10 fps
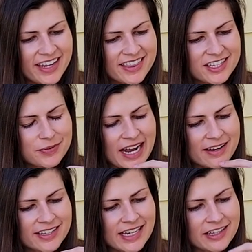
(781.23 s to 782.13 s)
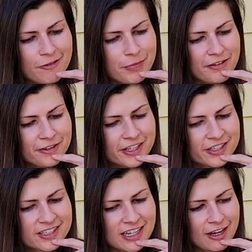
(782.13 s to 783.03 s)
this one I because I love buffalo
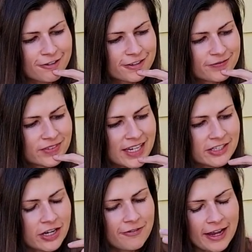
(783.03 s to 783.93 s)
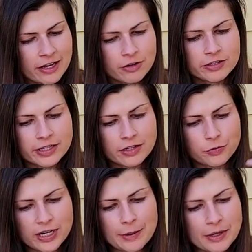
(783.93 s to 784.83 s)
stuff. It's, if I could only
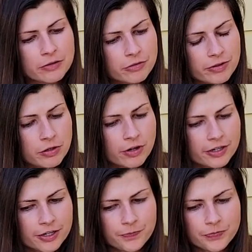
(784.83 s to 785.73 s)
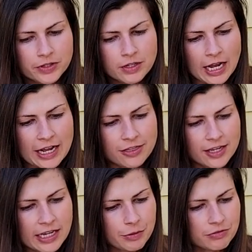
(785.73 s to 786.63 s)
when I'm a reorder, I
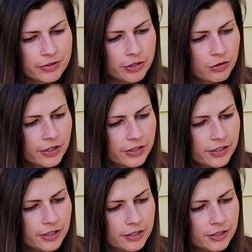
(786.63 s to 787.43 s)
think I would reorder.